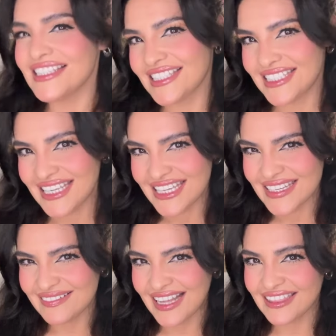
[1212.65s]
See
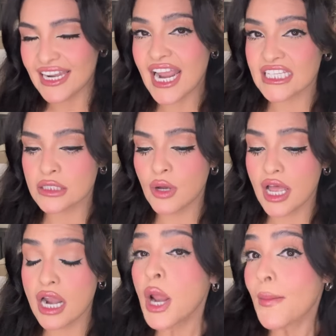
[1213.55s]
you on the next
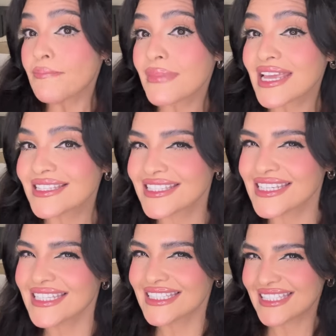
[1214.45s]
one.
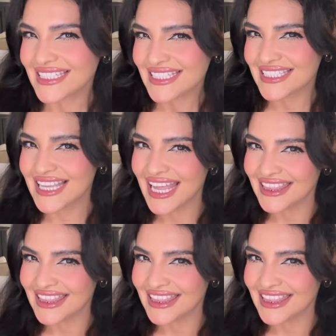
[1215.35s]
Besitos.